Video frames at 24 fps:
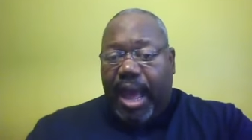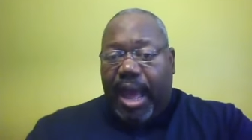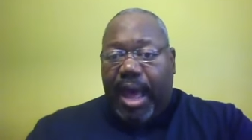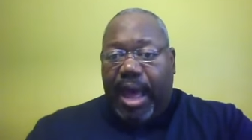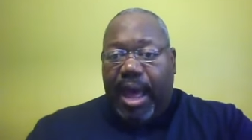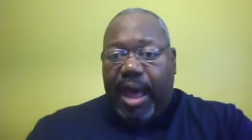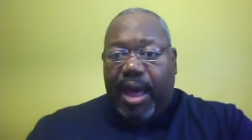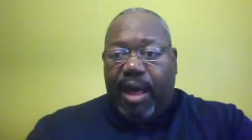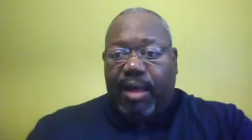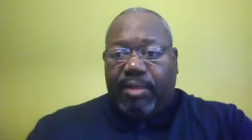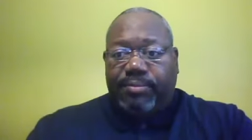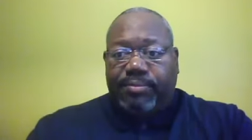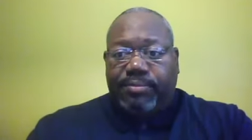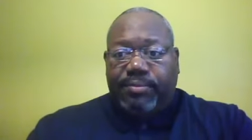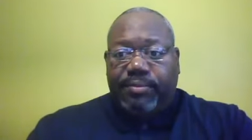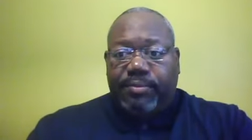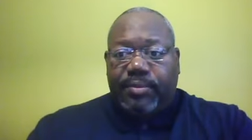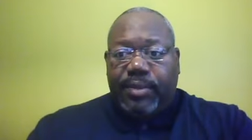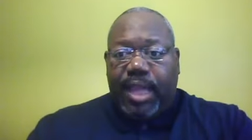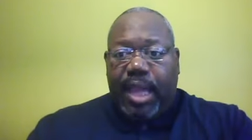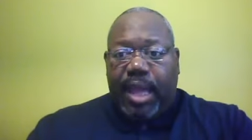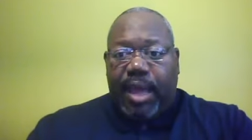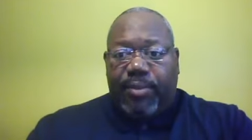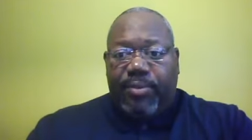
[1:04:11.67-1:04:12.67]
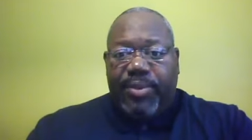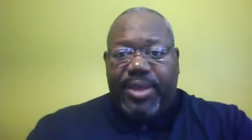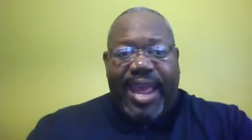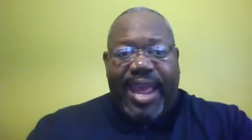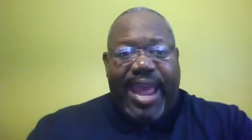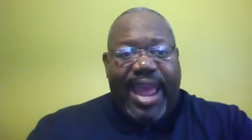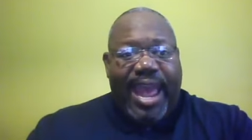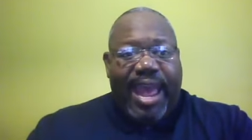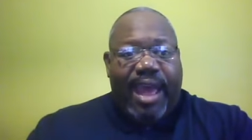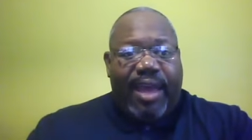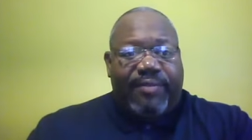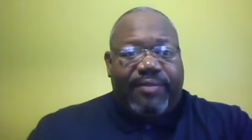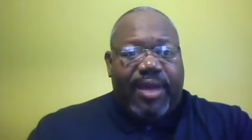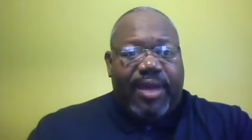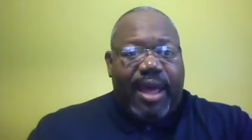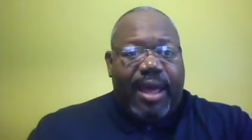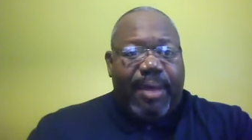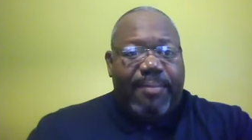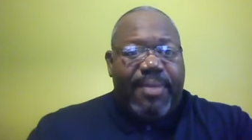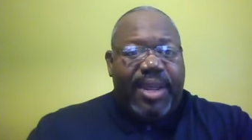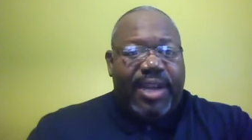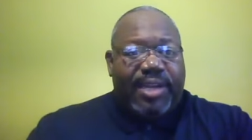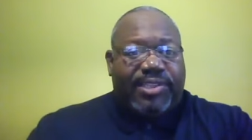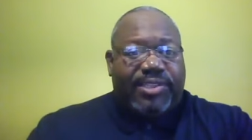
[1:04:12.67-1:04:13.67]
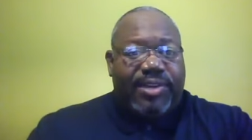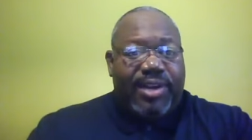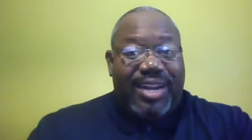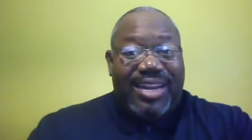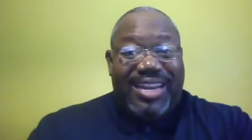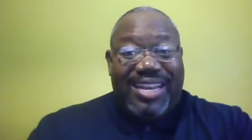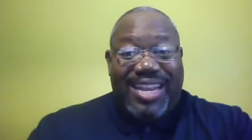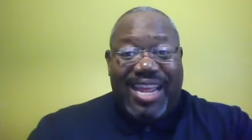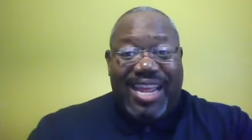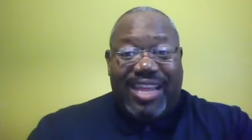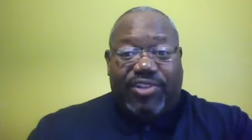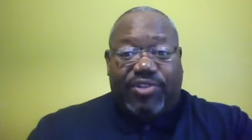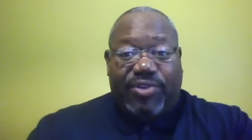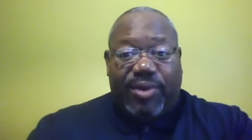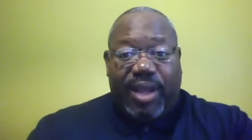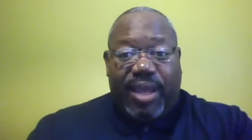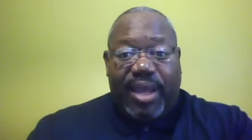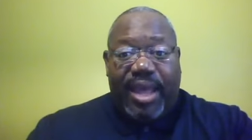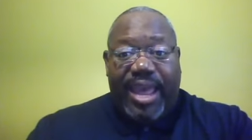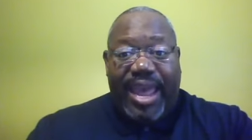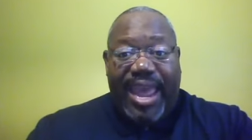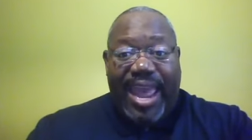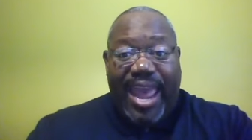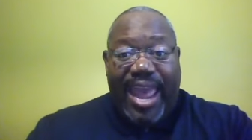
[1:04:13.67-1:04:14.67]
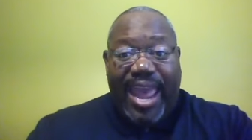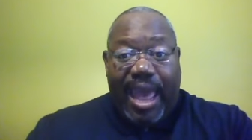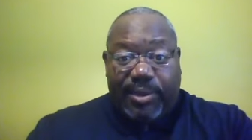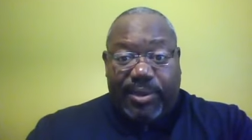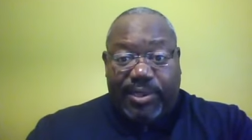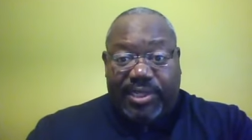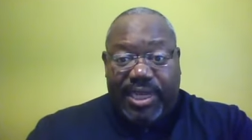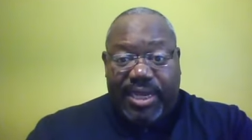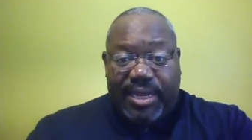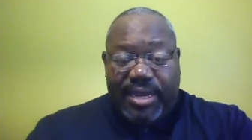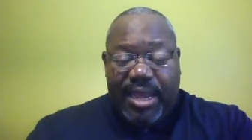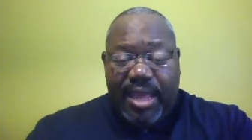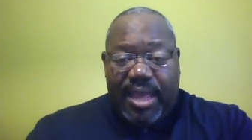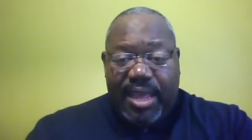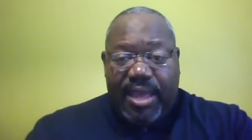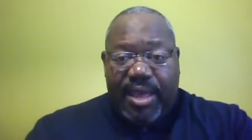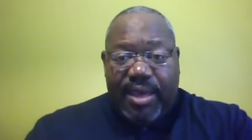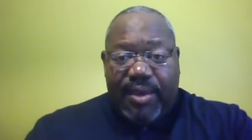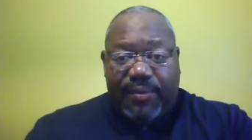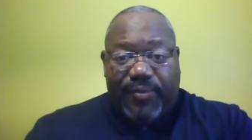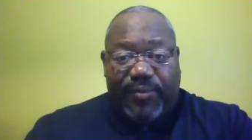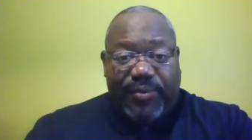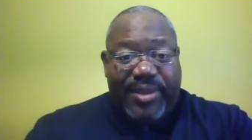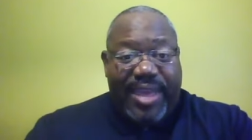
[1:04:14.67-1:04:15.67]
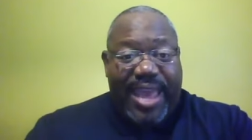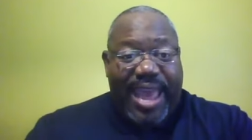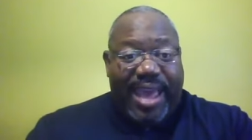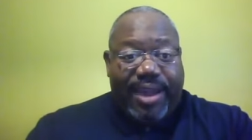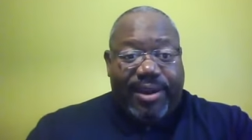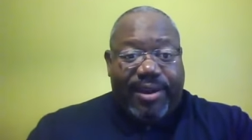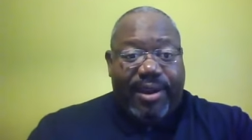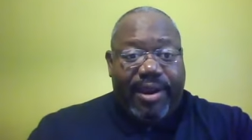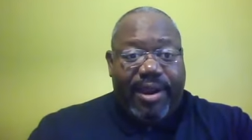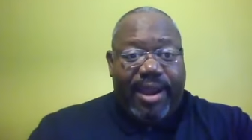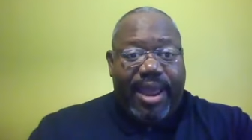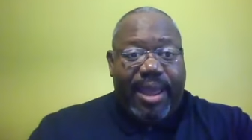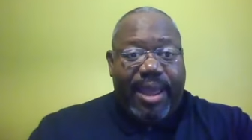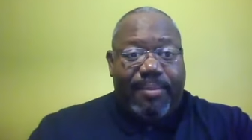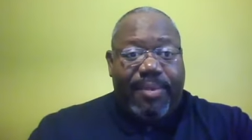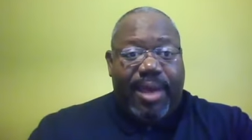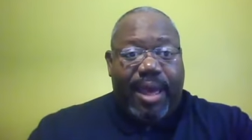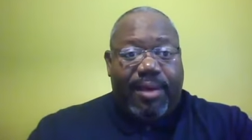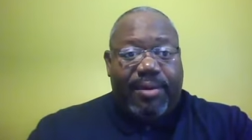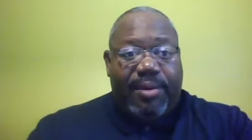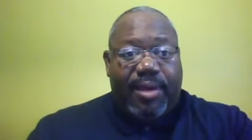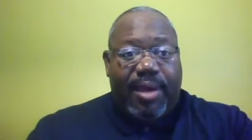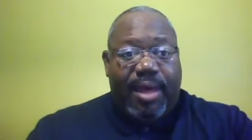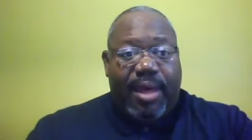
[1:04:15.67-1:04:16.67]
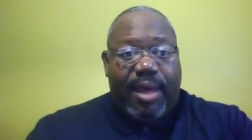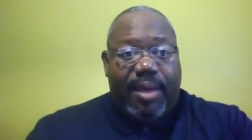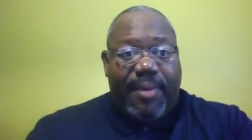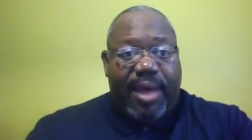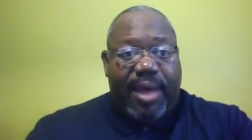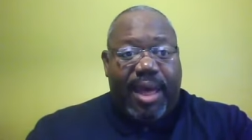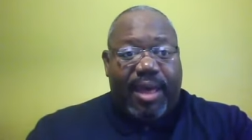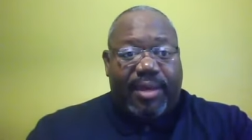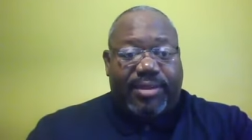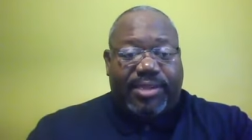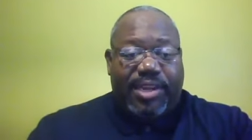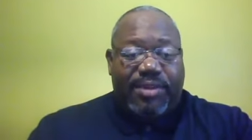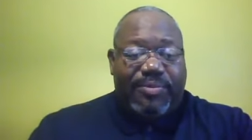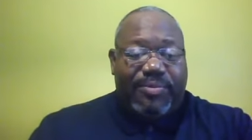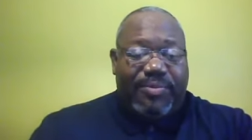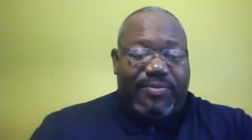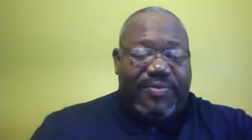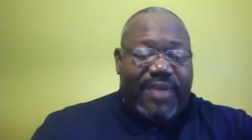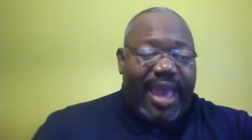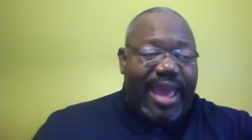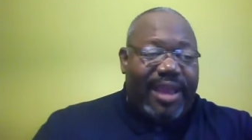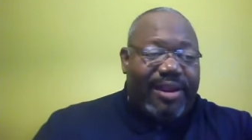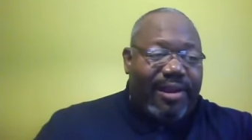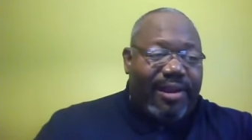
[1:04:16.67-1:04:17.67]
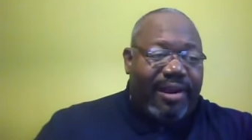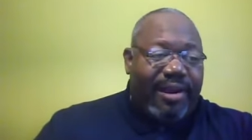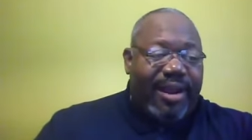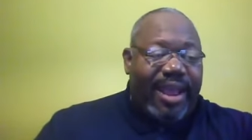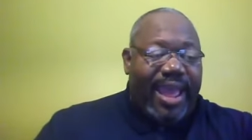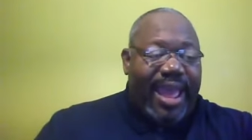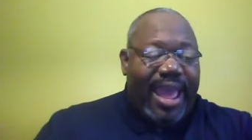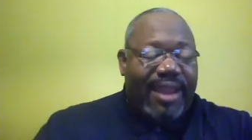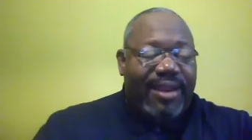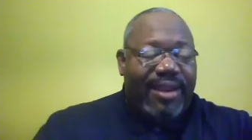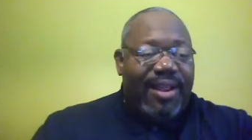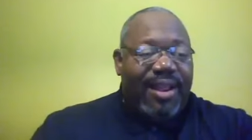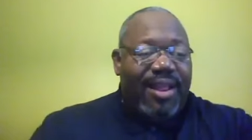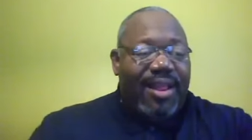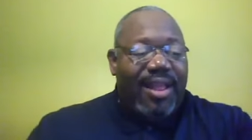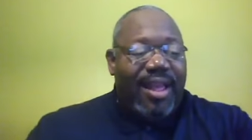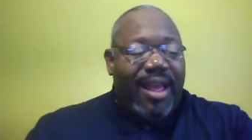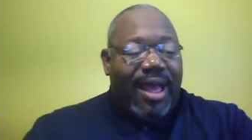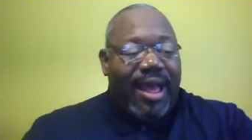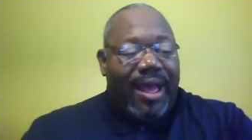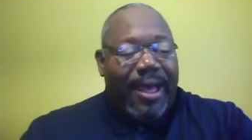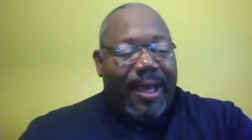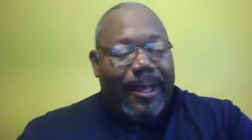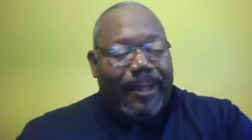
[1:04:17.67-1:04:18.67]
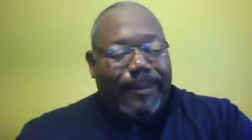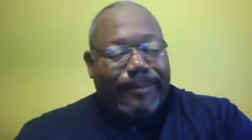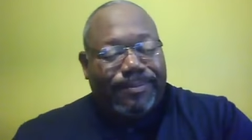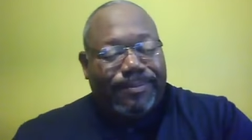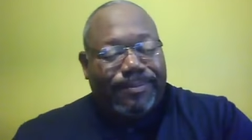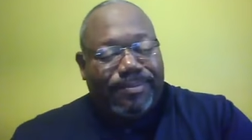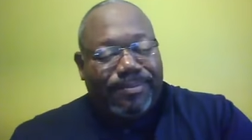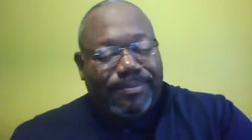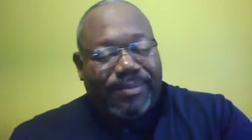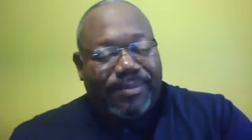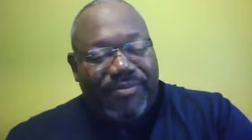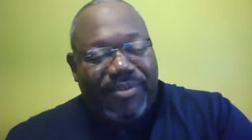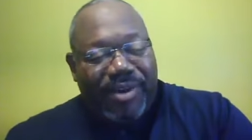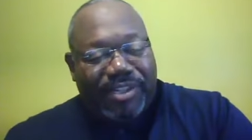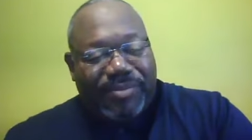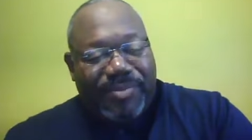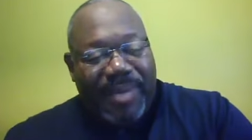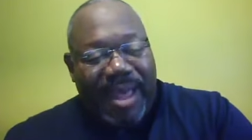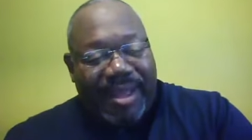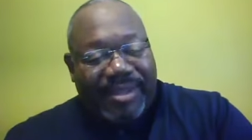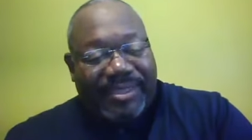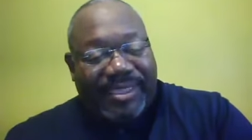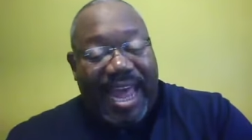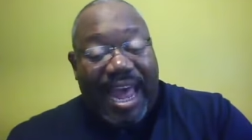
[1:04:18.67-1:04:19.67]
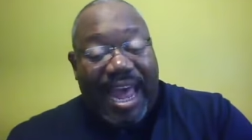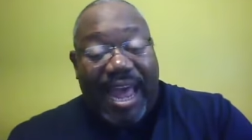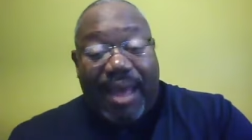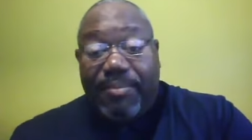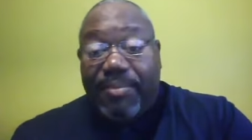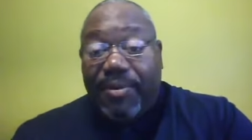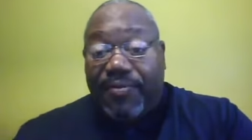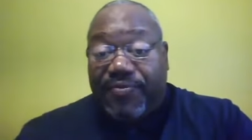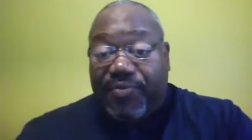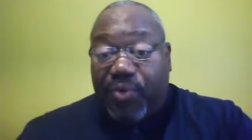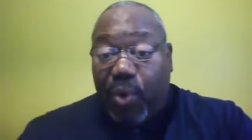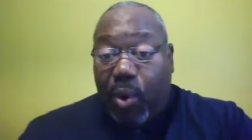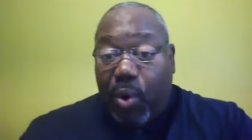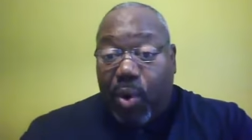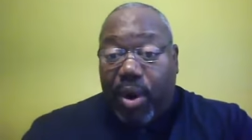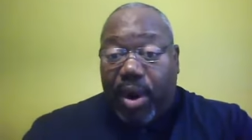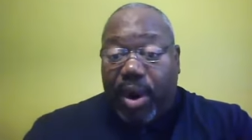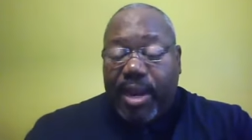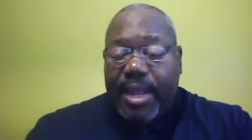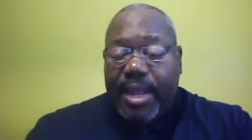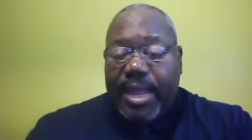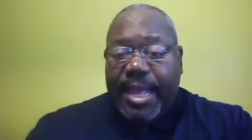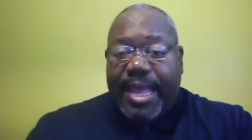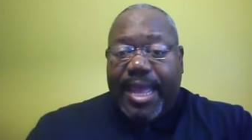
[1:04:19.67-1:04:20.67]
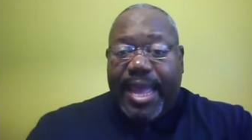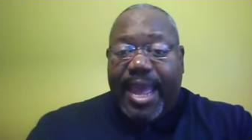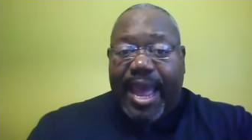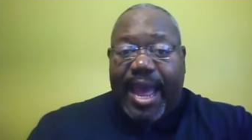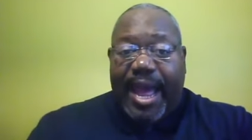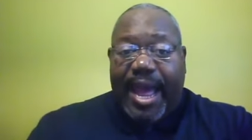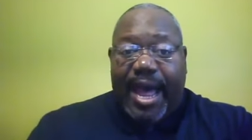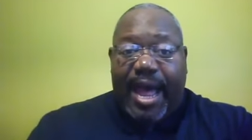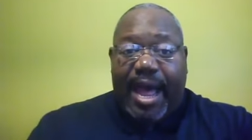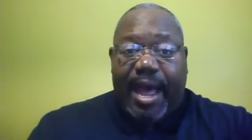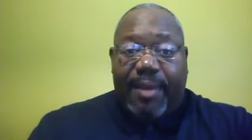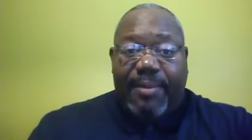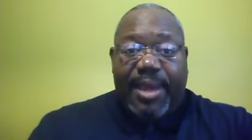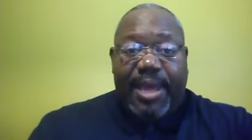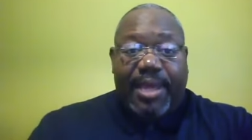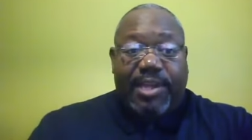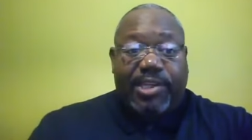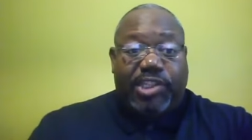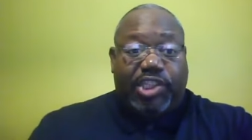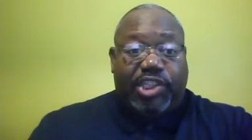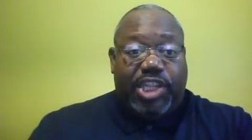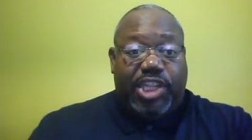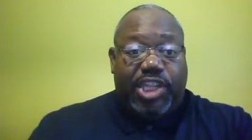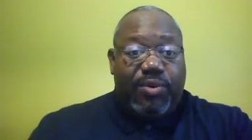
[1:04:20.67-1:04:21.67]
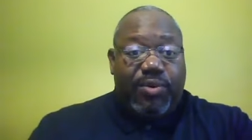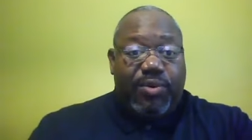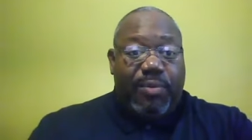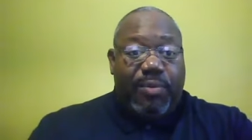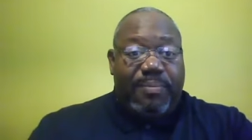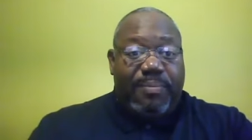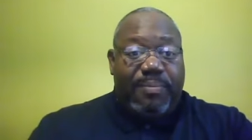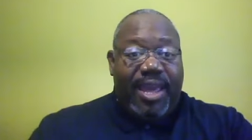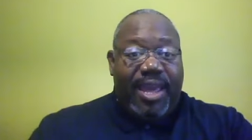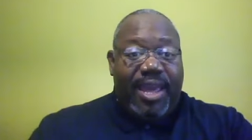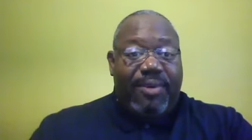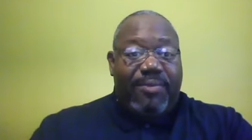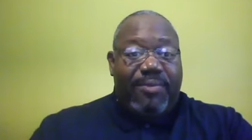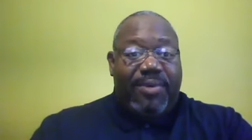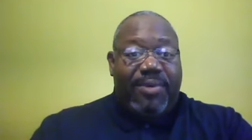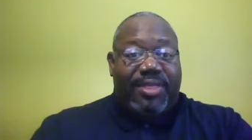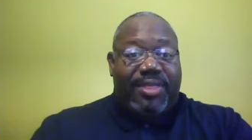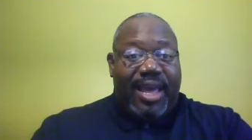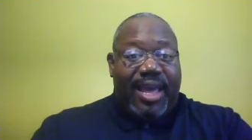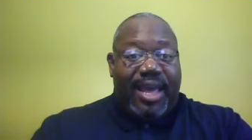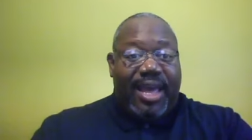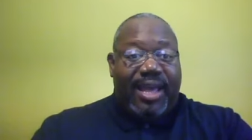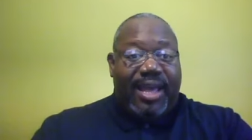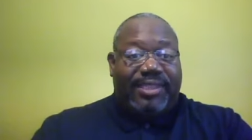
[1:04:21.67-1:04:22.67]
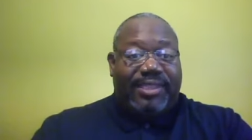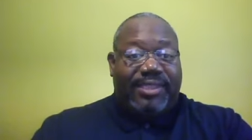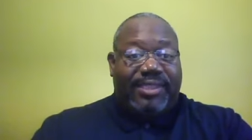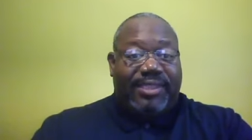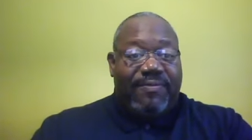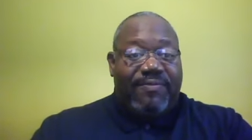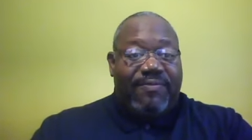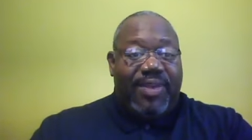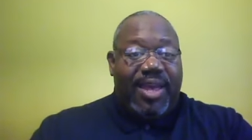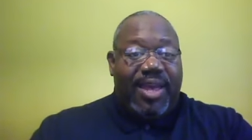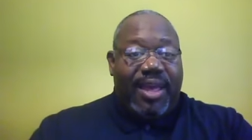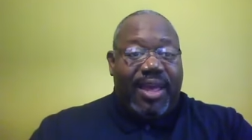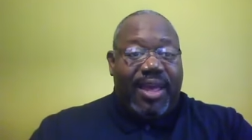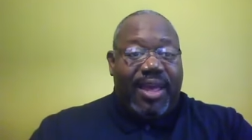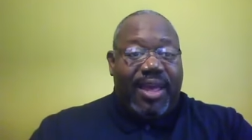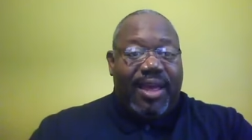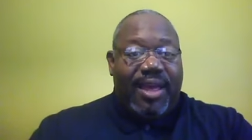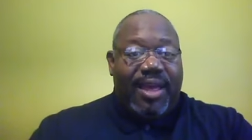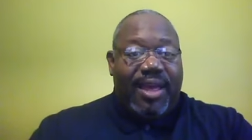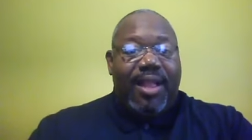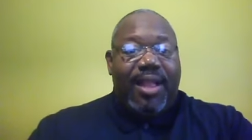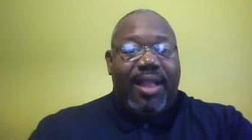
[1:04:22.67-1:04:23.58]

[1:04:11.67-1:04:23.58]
Um, uh, we have uh, Minister Anitra Hamilton. We had her at Mount, uh, Mount excuse me, we've had her at um, First Mount Zion before, um, and she will be with us via